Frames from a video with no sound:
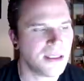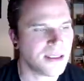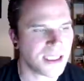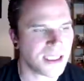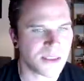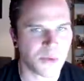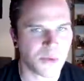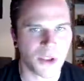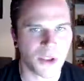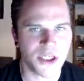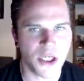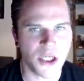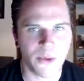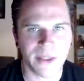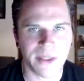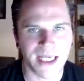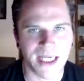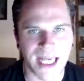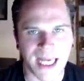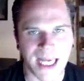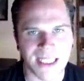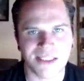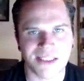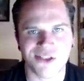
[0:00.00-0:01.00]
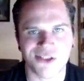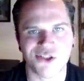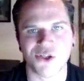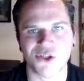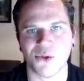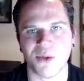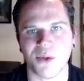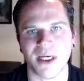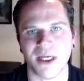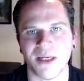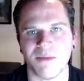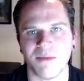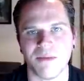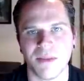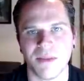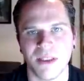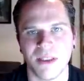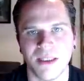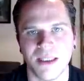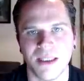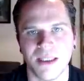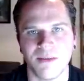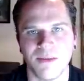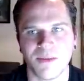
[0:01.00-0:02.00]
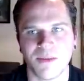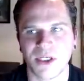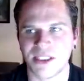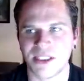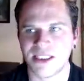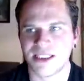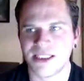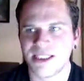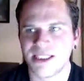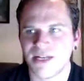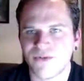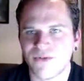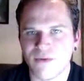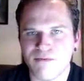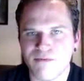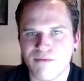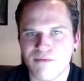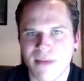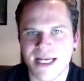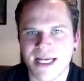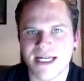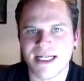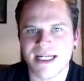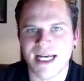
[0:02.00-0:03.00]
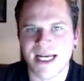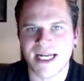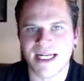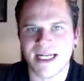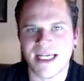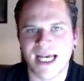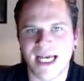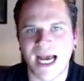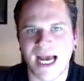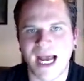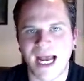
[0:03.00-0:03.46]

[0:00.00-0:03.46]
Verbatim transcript: That's why no one can sue him, because he's never made any